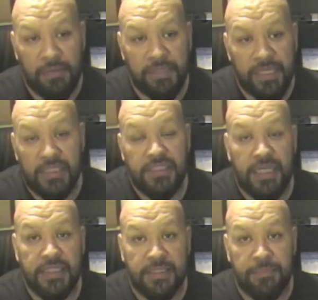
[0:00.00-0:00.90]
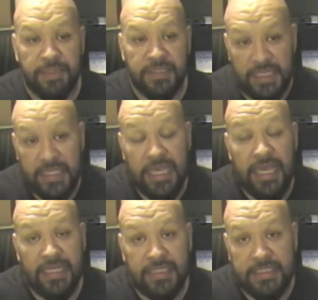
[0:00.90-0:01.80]
get a chance to
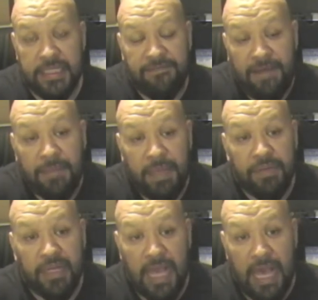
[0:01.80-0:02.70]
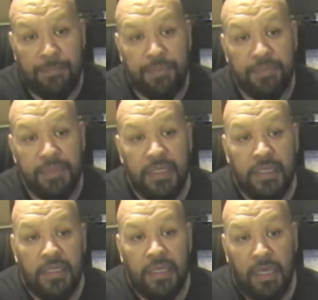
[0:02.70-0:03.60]
get, if I'm able to cop them,
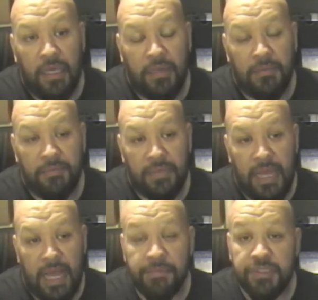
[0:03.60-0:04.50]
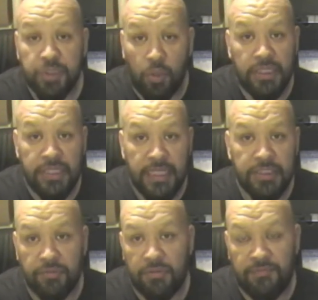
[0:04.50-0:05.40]
I'm just holding on
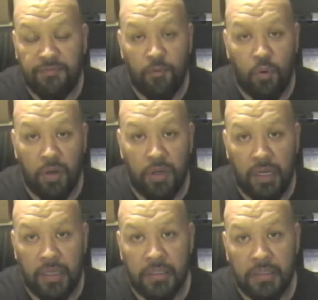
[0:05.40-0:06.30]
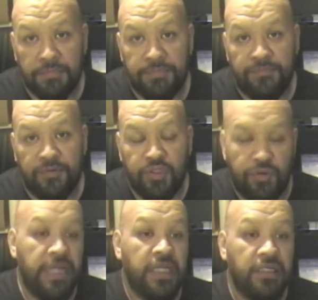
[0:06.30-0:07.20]
to them for
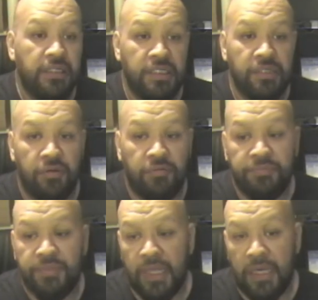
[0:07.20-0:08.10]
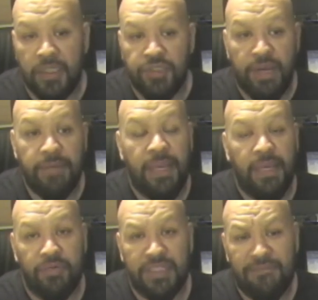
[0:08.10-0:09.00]
trading, you know, trade
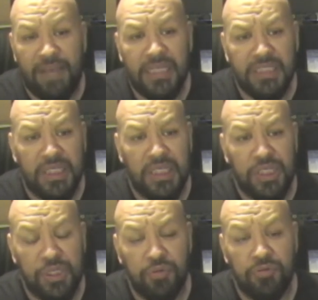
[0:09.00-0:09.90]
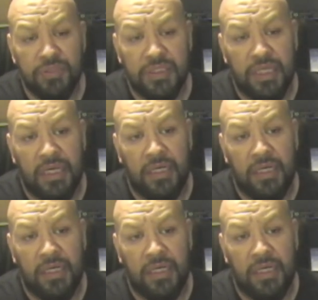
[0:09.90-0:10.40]
bait, which I've actually used,